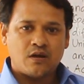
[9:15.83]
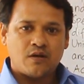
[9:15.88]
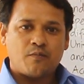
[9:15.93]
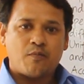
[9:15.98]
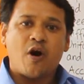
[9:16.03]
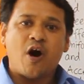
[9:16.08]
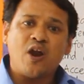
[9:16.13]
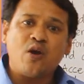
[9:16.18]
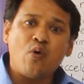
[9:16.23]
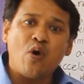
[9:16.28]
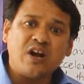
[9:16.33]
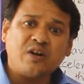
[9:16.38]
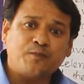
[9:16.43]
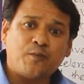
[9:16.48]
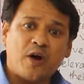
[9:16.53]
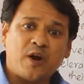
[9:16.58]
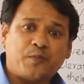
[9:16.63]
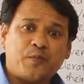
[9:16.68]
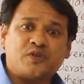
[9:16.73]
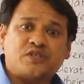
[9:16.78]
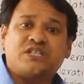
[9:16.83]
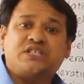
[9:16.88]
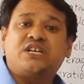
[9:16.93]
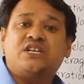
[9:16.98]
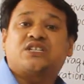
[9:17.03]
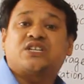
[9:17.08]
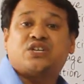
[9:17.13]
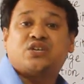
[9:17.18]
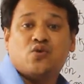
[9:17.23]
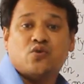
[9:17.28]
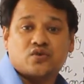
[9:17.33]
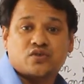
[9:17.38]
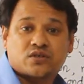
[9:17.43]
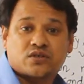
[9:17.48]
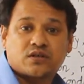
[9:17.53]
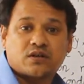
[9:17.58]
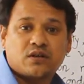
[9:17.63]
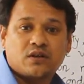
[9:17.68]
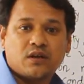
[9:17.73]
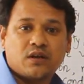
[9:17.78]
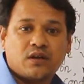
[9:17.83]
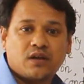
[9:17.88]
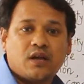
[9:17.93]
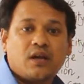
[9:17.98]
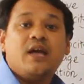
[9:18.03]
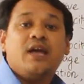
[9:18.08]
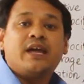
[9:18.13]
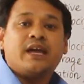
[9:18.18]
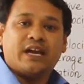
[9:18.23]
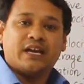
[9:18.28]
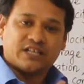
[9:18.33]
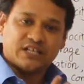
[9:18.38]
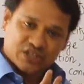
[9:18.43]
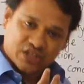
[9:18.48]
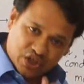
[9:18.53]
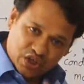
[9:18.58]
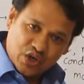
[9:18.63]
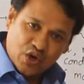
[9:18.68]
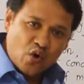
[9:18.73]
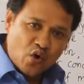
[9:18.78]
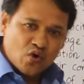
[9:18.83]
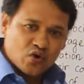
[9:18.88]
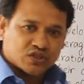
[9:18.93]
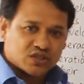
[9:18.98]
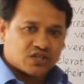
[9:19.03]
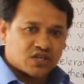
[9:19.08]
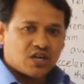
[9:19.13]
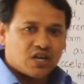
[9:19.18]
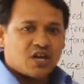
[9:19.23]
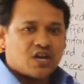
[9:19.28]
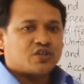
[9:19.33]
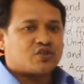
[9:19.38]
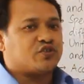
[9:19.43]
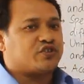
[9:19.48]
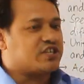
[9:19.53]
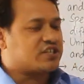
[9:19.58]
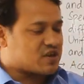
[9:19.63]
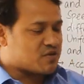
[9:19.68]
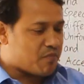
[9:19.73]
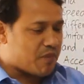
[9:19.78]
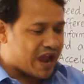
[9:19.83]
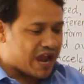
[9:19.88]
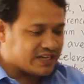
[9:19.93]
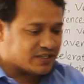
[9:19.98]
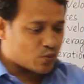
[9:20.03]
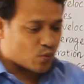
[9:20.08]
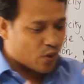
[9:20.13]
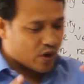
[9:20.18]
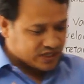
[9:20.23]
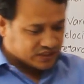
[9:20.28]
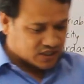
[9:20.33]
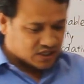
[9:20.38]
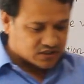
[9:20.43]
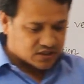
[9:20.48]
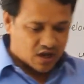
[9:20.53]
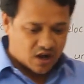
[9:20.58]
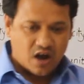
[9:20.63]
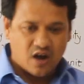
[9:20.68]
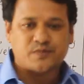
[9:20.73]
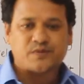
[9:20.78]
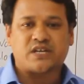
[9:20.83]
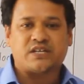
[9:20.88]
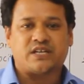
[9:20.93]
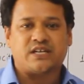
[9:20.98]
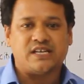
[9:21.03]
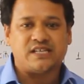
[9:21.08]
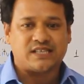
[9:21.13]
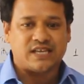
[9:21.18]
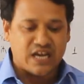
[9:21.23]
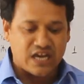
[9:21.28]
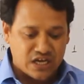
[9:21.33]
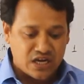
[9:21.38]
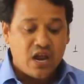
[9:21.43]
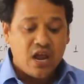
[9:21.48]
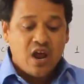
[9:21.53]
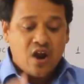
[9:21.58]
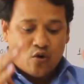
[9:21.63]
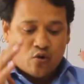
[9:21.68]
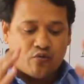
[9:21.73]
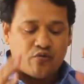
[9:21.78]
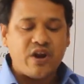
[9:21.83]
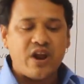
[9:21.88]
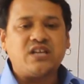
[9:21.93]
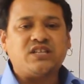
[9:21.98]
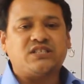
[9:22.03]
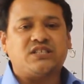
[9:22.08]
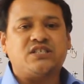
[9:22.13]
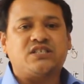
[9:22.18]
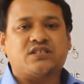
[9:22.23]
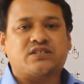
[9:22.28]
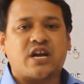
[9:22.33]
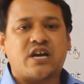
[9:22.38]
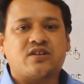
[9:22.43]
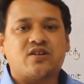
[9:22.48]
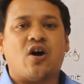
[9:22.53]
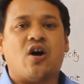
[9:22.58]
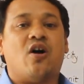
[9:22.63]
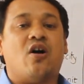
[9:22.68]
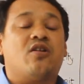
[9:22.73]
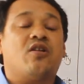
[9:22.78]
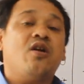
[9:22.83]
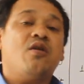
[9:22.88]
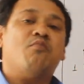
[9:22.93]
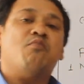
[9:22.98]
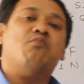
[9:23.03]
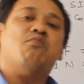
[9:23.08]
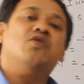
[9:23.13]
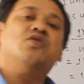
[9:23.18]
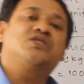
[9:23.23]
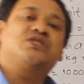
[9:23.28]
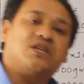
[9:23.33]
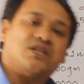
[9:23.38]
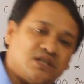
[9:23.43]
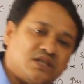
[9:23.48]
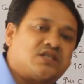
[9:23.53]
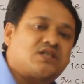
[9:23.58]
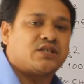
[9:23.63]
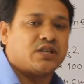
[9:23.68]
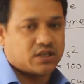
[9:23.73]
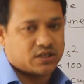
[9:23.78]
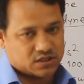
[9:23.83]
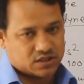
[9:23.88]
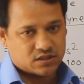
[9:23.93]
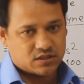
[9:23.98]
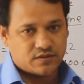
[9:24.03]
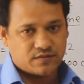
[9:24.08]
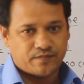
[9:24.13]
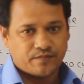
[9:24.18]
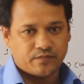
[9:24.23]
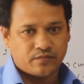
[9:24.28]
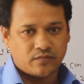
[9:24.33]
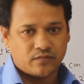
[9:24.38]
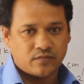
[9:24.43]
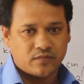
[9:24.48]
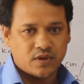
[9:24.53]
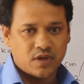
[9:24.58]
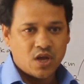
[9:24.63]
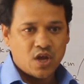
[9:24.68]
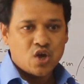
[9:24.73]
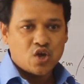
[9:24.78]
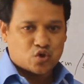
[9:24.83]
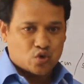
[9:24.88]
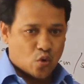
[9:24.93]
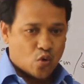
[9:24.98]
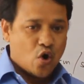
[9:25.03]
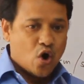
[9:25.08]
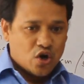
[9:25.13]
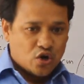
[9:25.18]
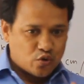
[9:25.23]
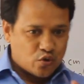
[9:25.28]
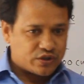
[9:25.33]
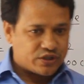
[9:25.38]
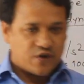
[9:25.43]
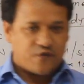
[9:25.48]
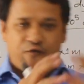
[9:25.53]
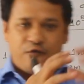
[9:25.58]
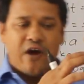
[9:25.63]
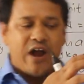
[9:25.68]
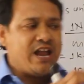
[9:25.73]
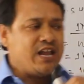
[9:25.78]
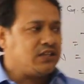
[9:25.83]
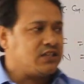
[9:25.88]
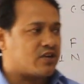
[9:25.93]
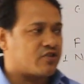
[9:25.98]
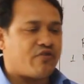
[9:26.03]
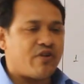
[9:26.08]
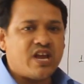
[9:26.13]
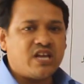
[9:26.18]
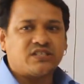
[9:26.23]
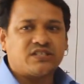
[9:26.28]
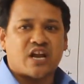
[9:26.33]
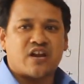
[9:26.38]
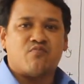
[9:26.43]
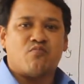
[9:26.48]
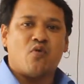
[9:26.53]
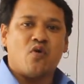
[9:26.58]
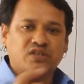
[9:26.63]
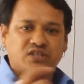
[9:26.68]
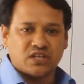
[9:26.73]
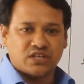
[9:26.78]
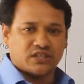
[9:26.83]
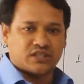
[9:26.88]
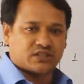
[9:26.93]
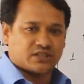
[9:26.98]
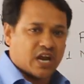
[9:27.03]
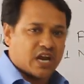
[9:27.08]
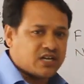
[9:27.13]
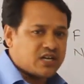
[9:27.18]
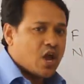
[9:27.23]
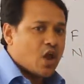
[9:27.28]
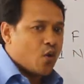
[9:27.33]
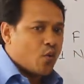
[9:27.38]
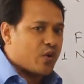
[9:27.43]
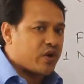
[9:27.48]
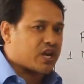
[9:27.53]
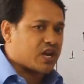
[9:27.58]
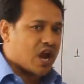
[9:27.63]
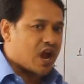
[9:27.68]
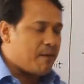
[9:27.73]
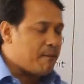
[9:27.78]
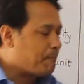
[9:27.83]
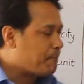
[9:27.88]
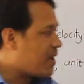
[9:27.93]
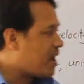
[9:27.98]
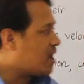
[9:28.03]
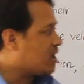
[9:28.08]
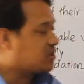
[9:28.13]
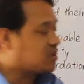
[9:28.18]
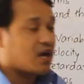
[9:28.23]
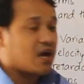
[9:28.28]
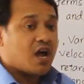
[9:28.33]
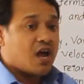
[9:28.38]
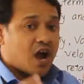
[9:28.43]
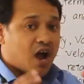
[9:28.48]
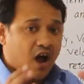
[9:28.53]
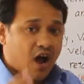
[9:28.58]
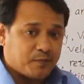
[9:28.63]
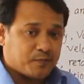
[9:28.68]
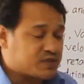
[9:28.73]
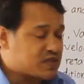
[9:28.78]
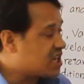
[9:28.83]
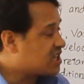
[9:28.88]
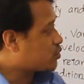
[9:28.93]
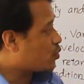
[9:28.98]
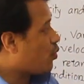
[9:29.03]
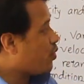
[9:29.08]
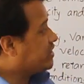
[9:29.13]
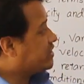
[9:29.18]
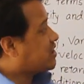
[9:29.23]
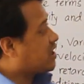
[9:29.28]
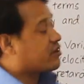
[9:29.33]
For what purpose it is used? It is used to determine whether the object is in rest state or motion state. So to define the rest and motion state, we compare the object with the